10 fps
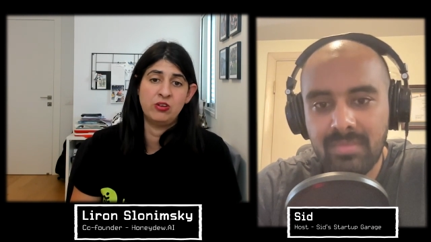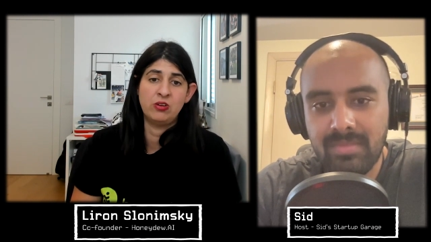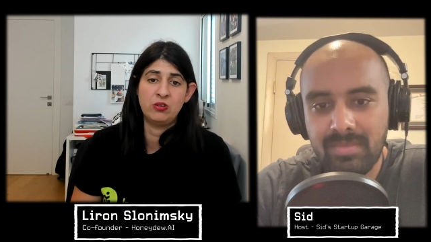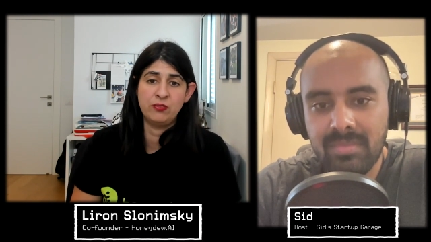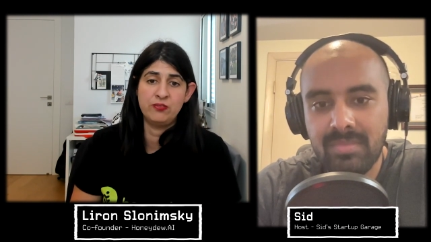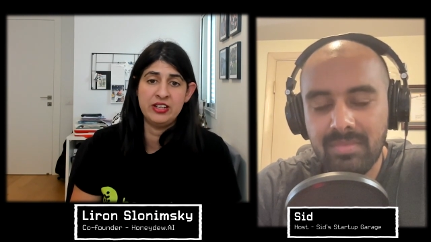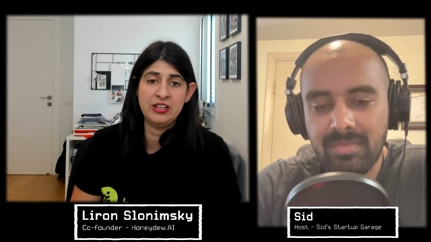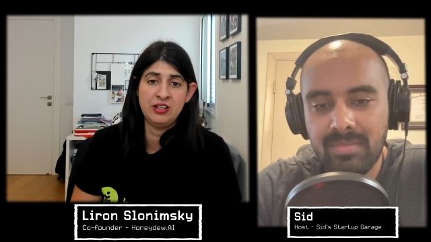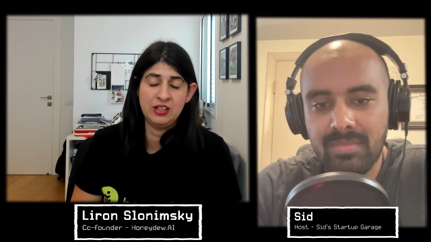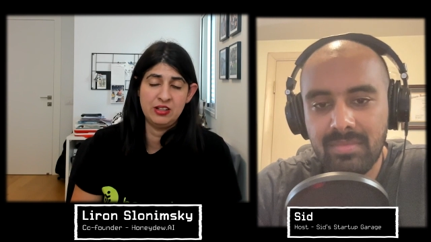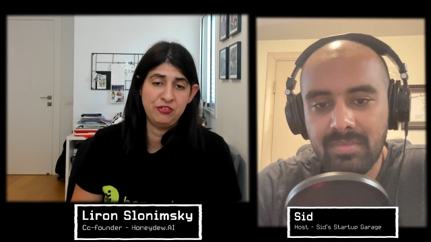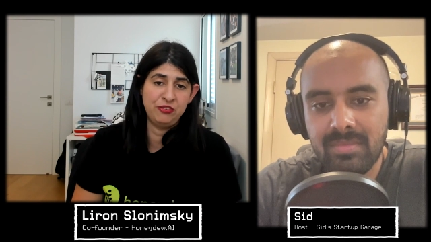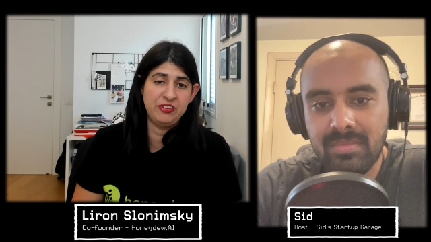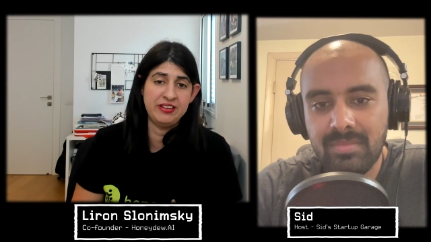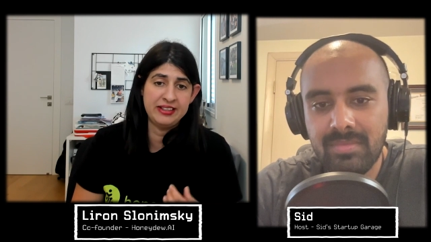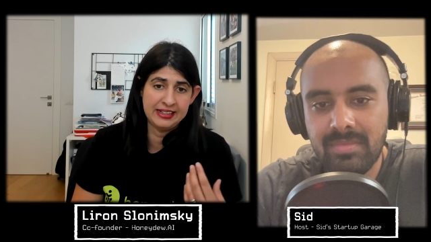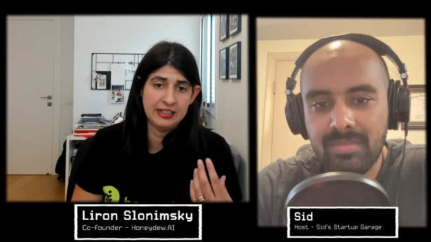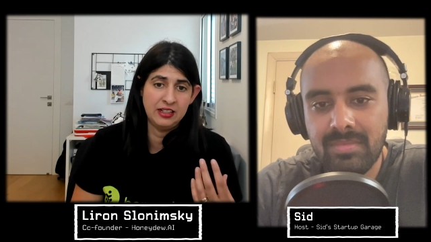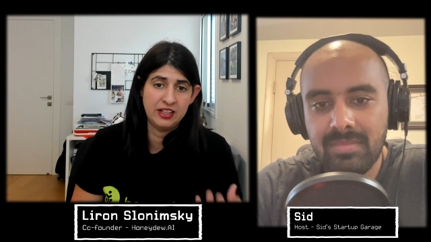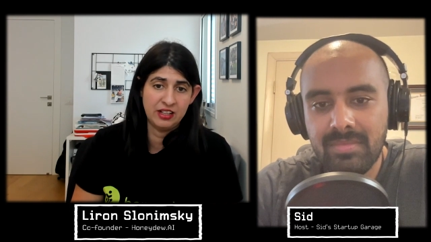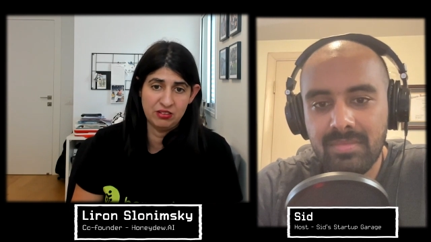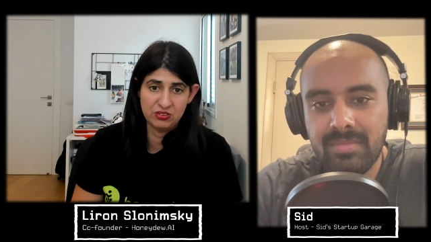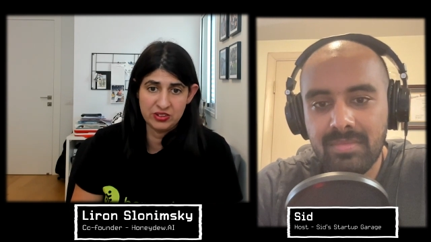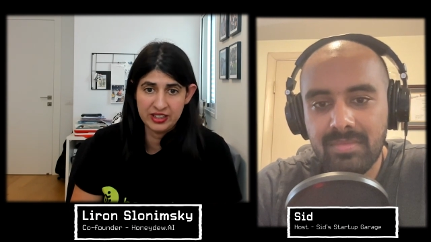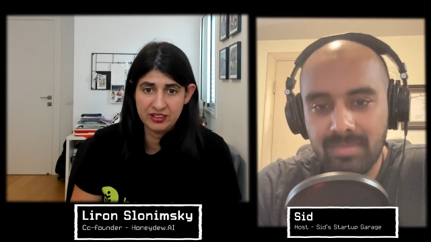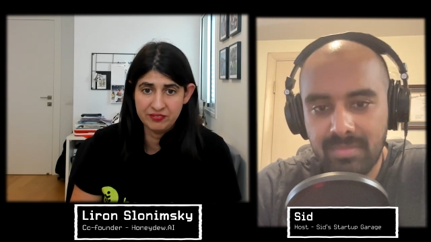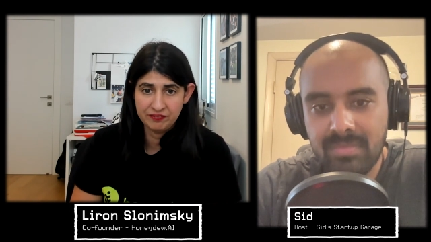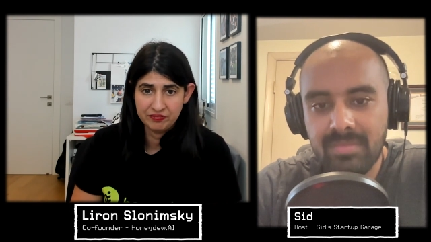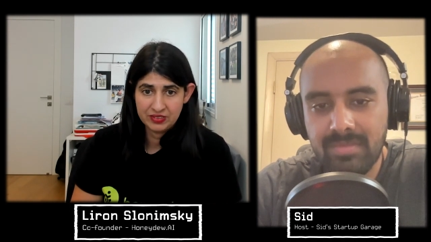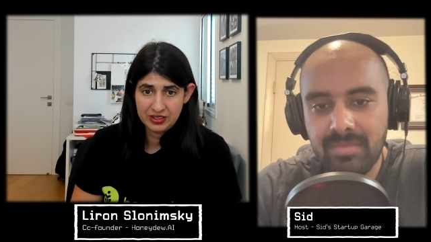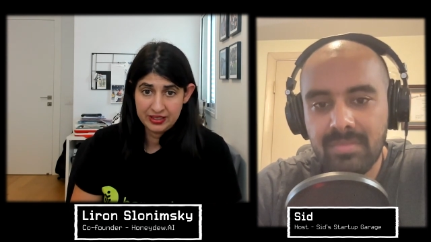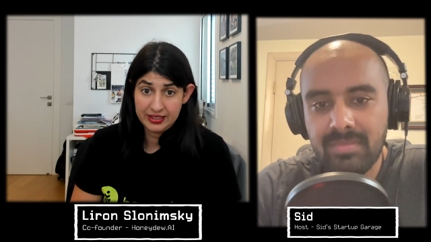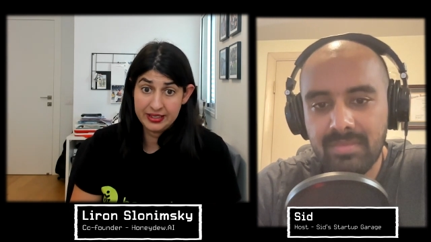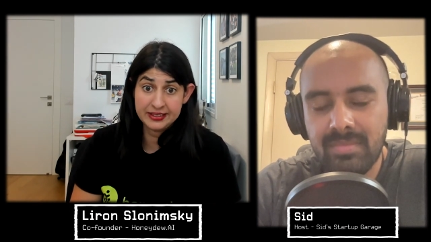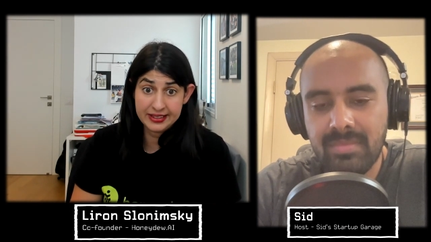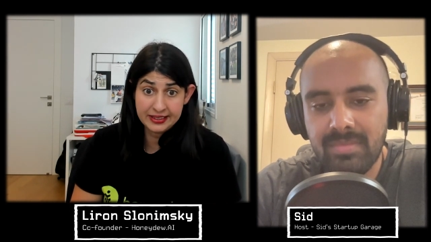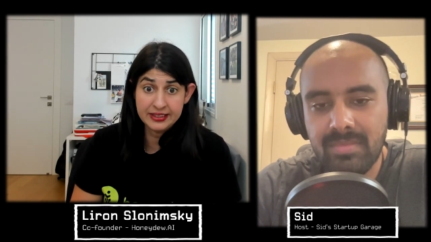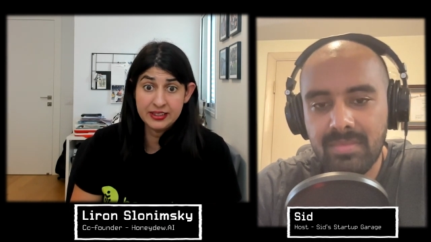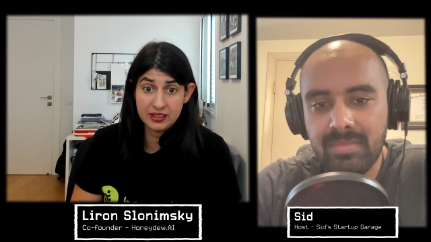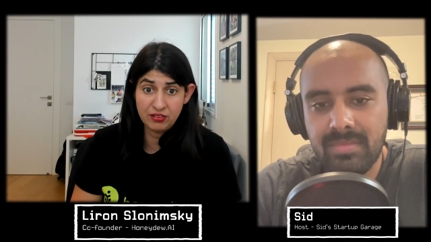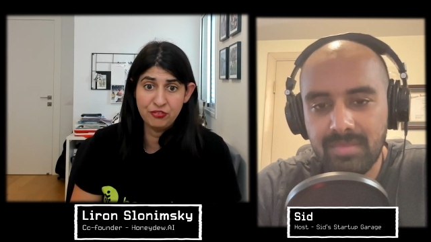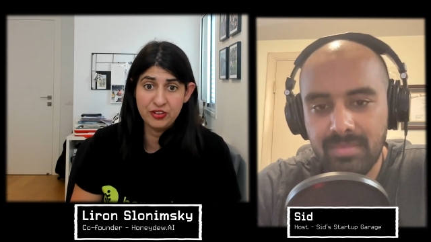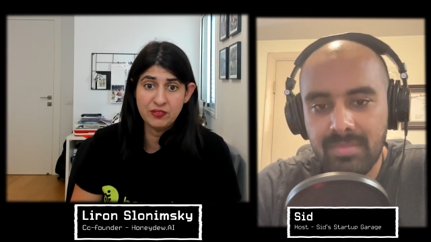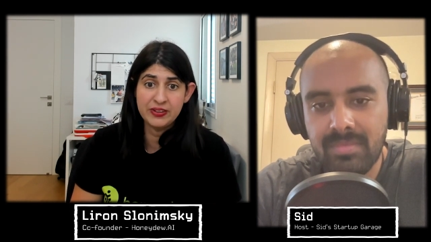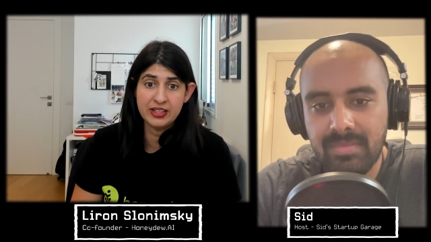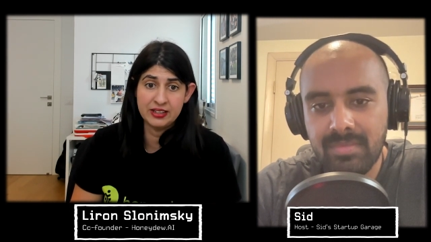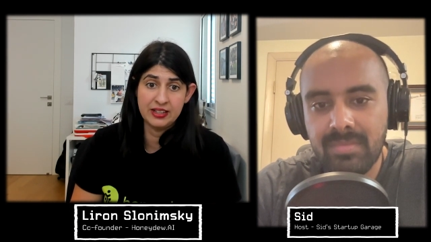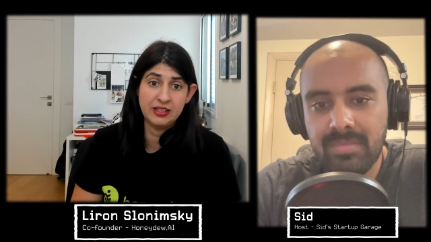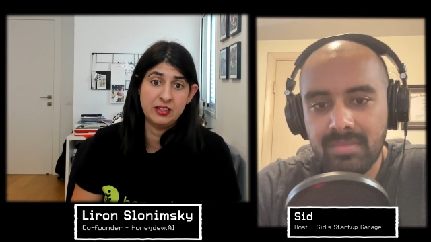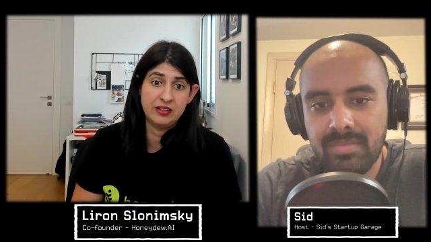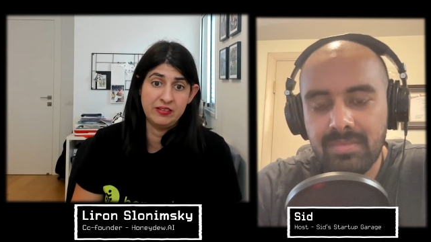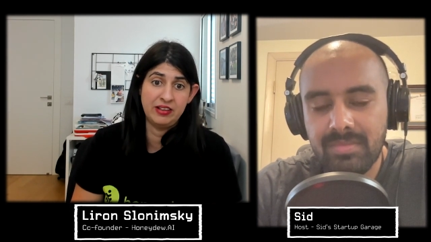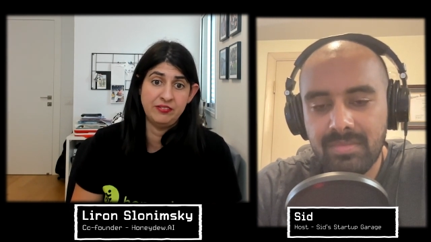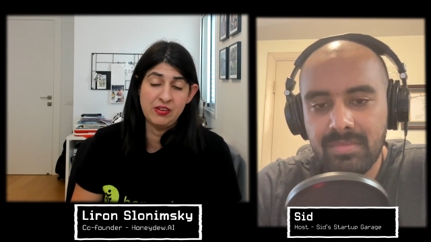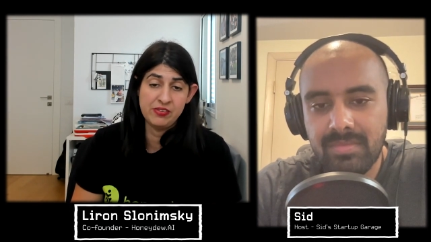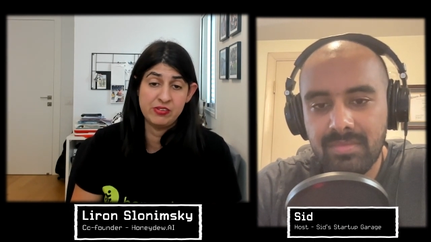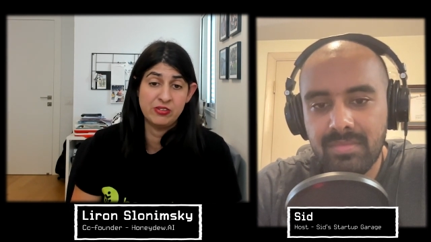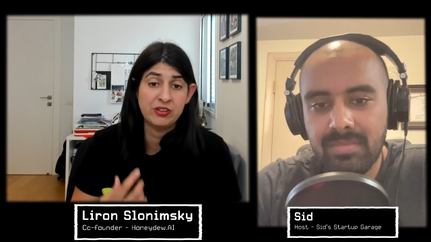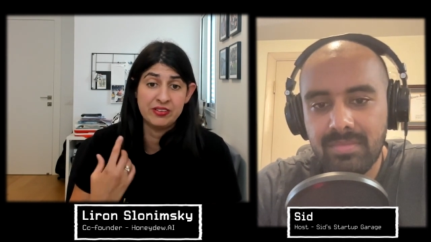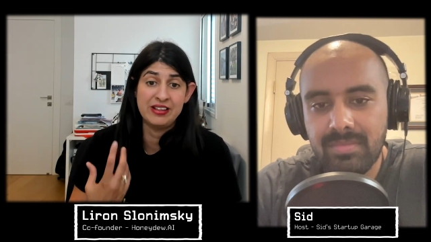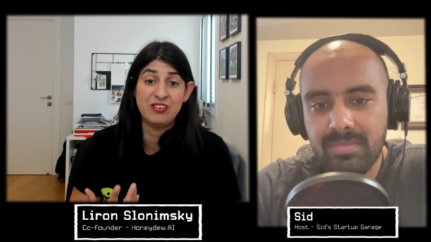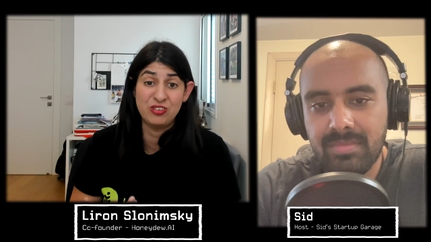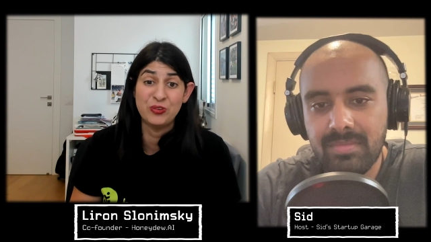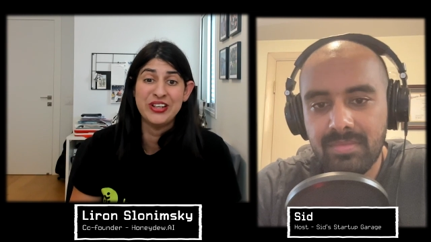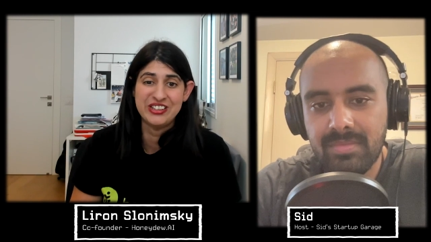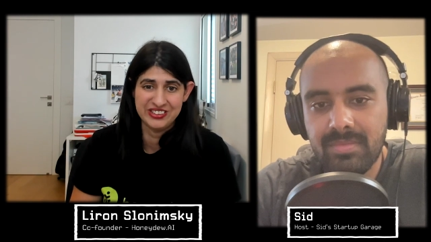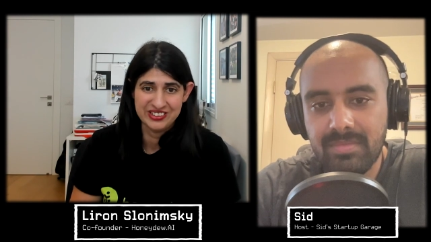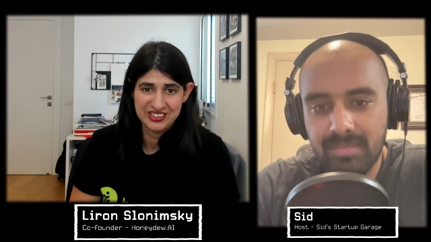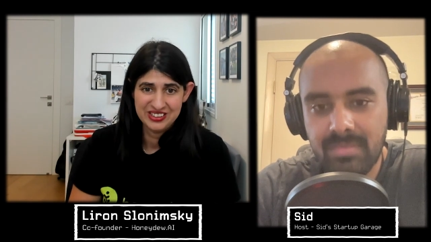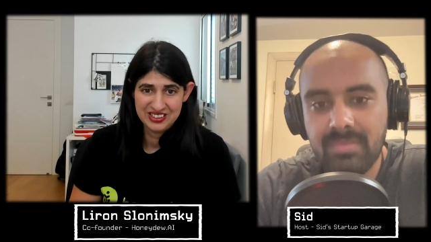Speaker 1: So, being physical next to them and getting this feedback that sometimes is not nice to hear,